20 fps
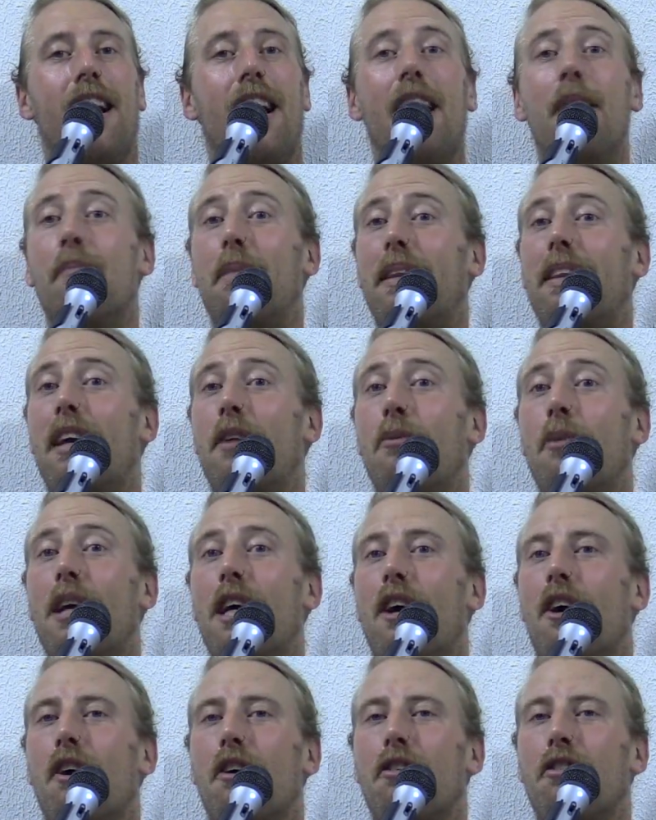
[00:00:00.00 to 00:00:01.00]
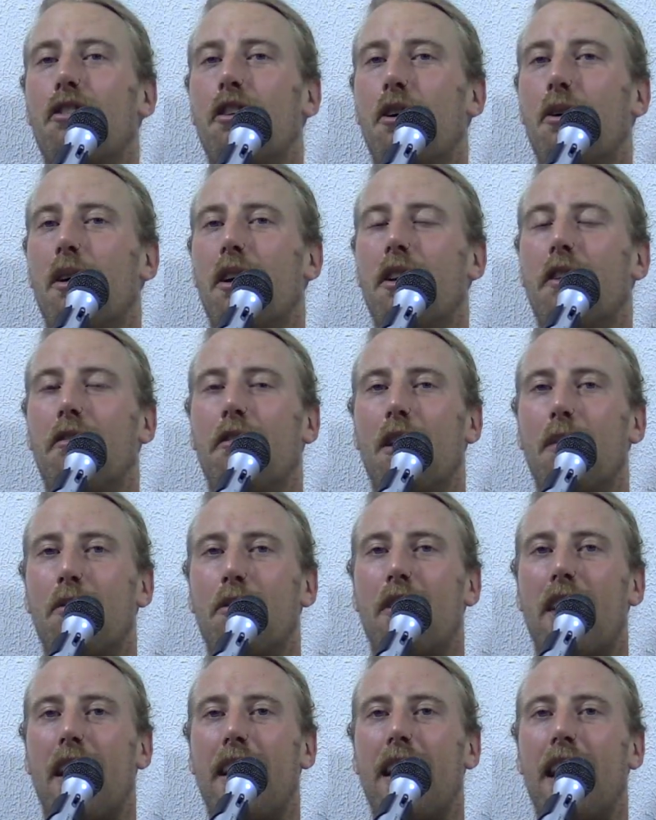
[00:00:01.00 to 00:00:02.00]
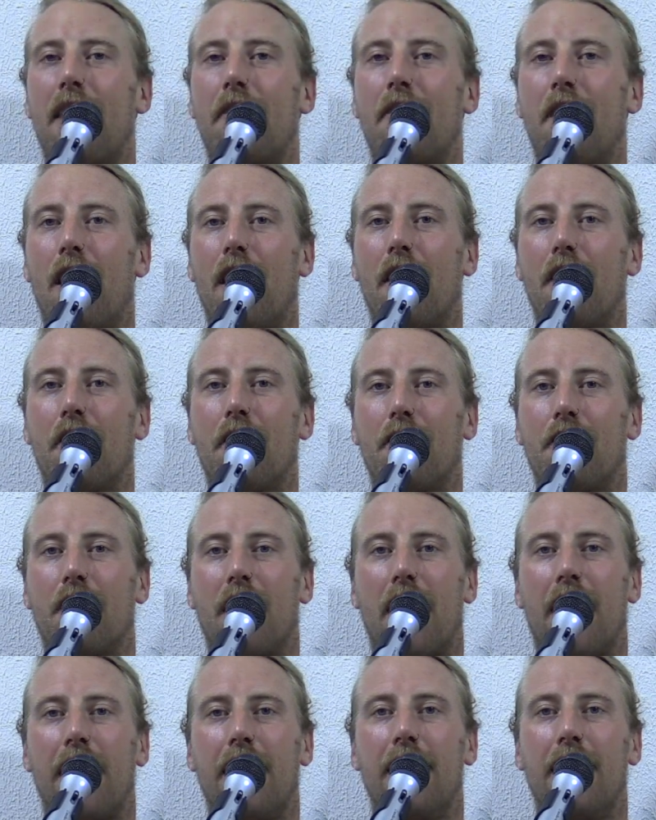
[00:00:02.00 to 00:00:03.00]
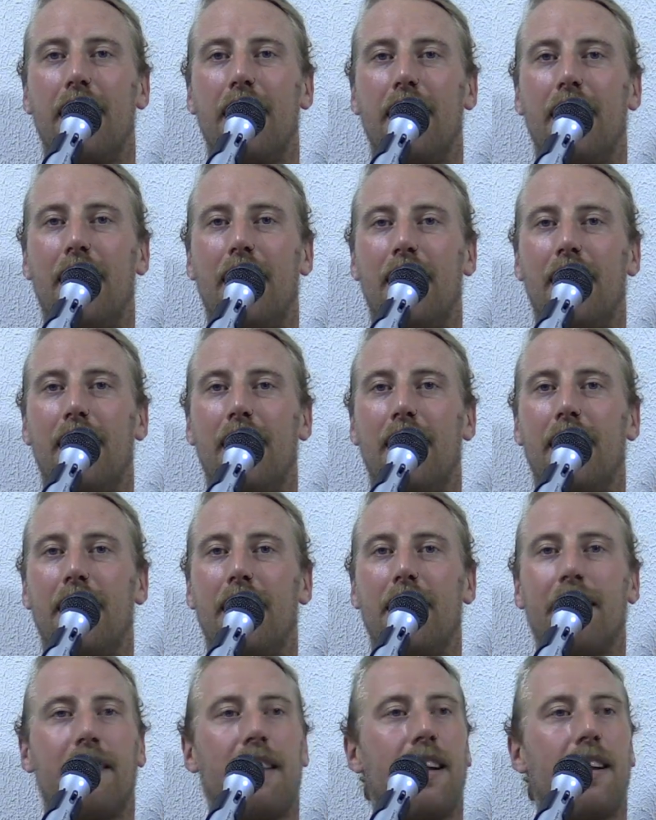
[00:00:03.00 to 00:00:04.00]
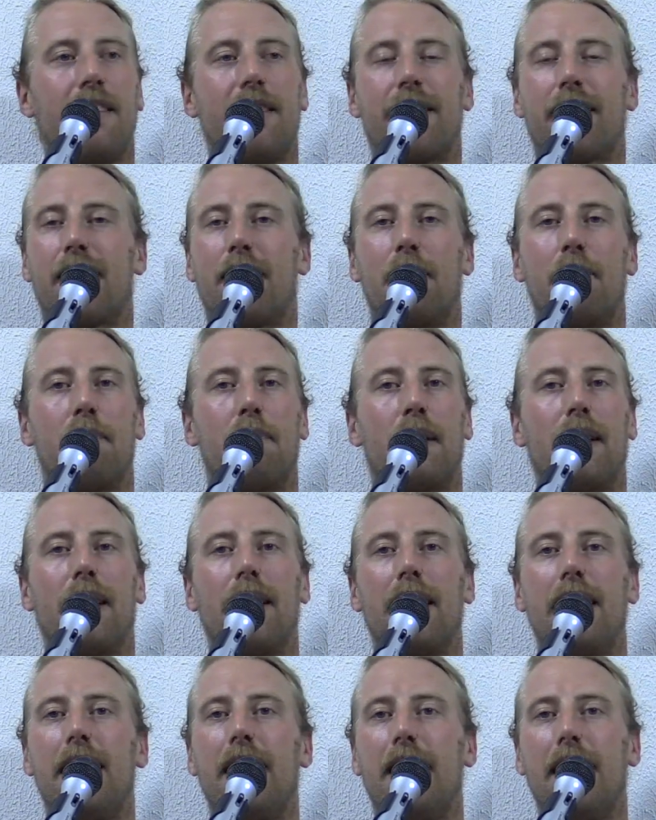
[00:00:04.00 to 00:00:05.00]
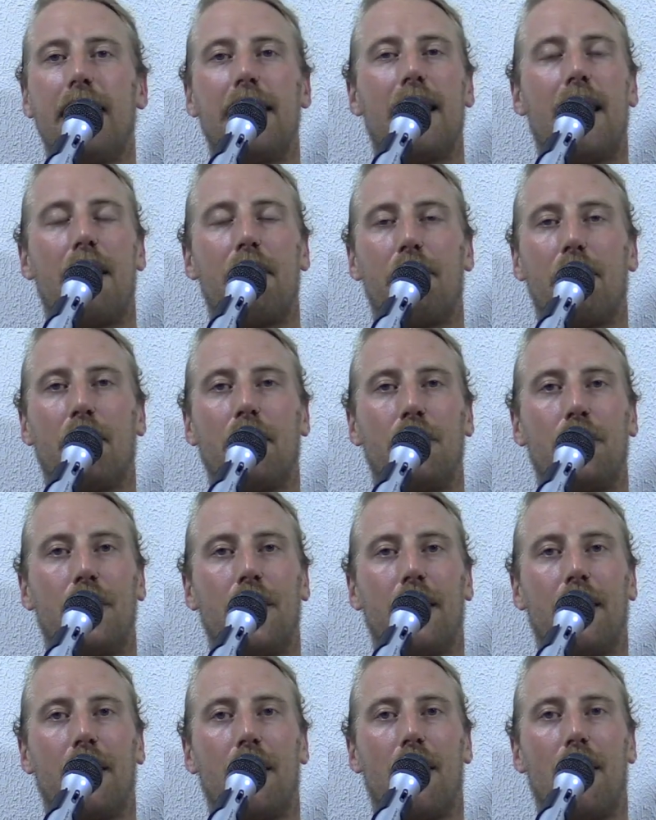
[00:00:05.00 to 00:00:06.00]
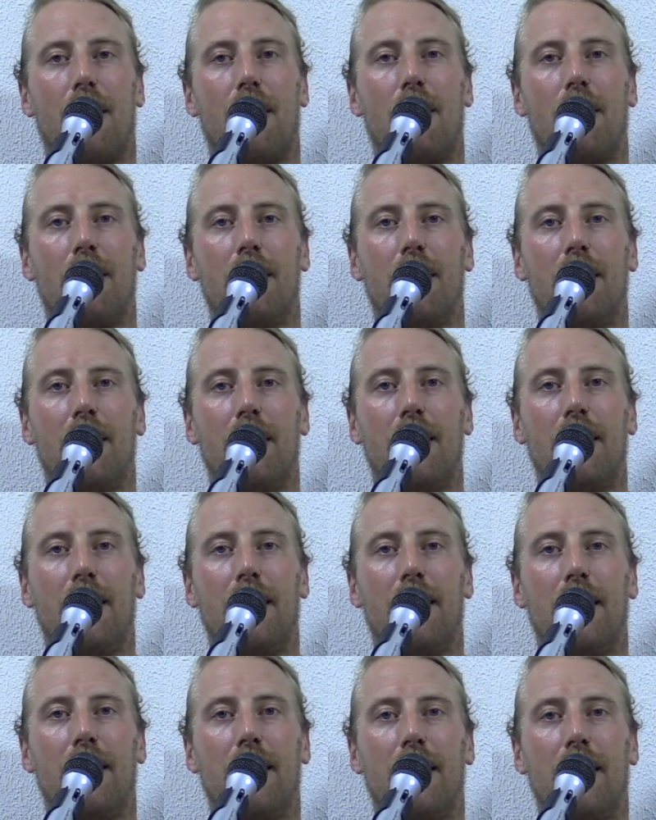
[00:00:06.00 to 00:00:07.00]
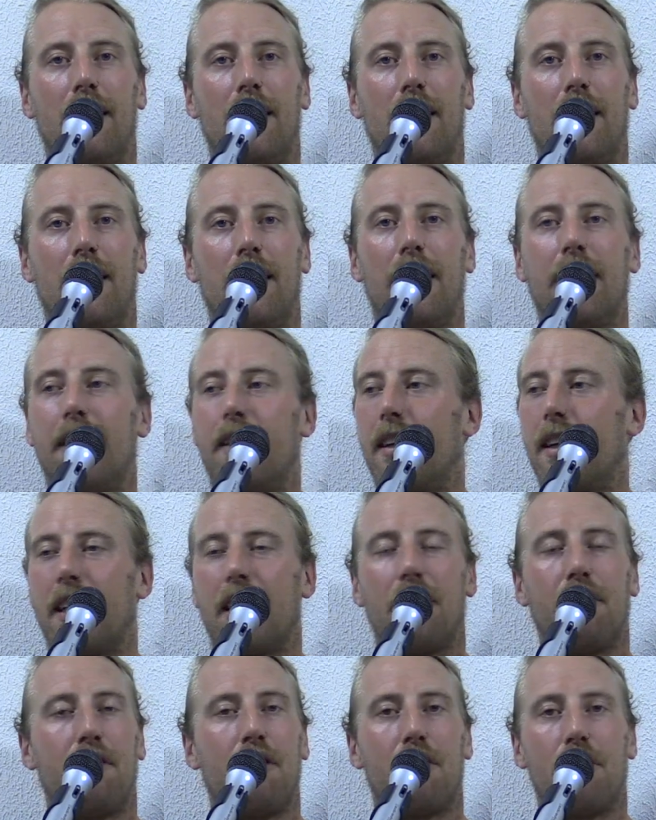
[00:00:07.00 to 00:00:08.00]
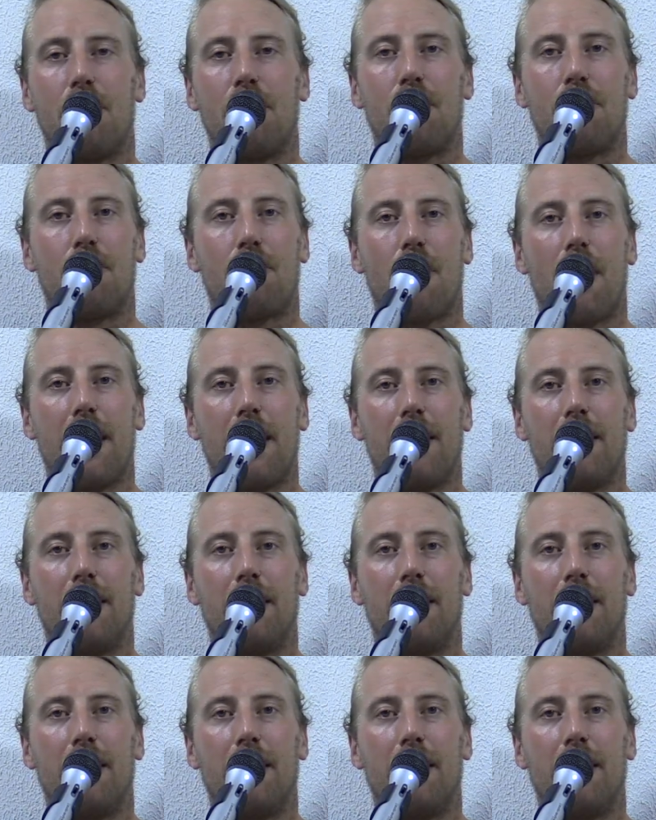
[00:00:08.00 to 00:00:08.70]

But then we also, on the flip side, have the other side that is completely not full of shit at all, that gives it to you straight.